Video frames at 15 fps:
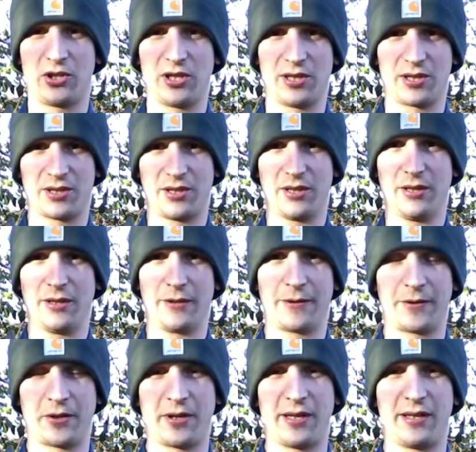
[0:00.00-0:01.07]
just a
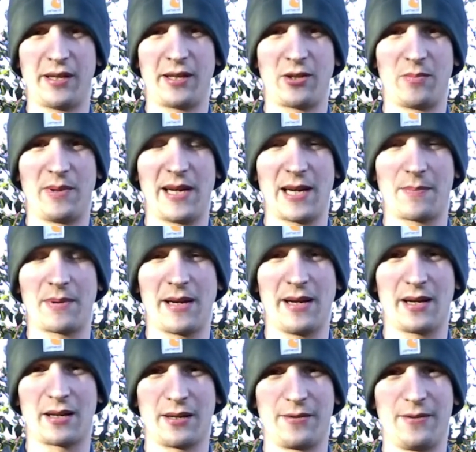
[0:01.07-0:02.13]
thirty dollar
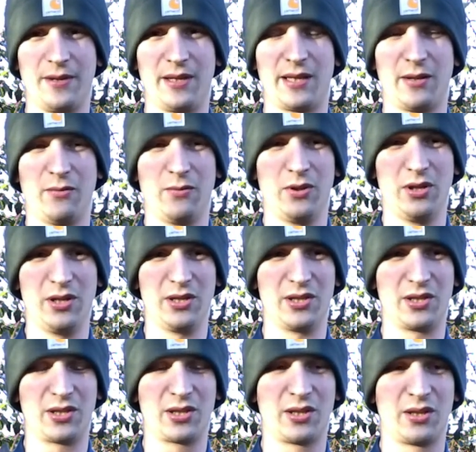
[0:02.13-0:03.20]
backpack. I think it
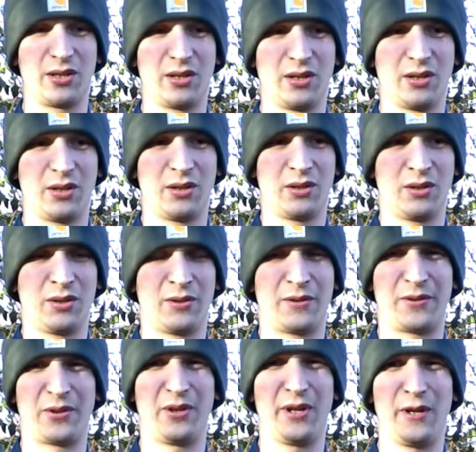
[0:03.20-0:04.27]
was
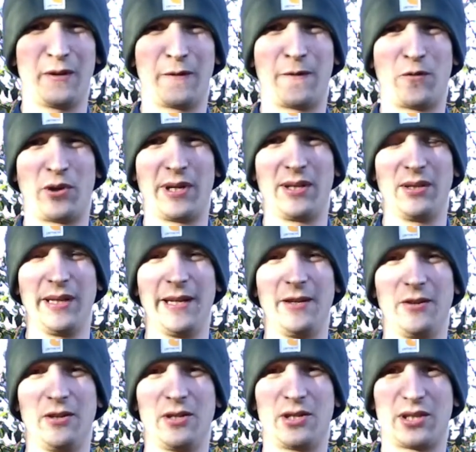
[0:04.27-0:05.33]
thirty or forty
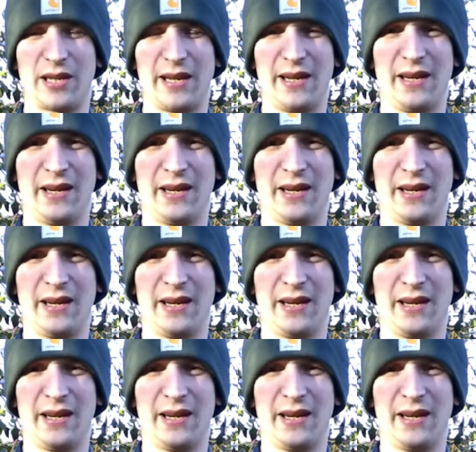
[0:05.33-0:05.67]
liters. I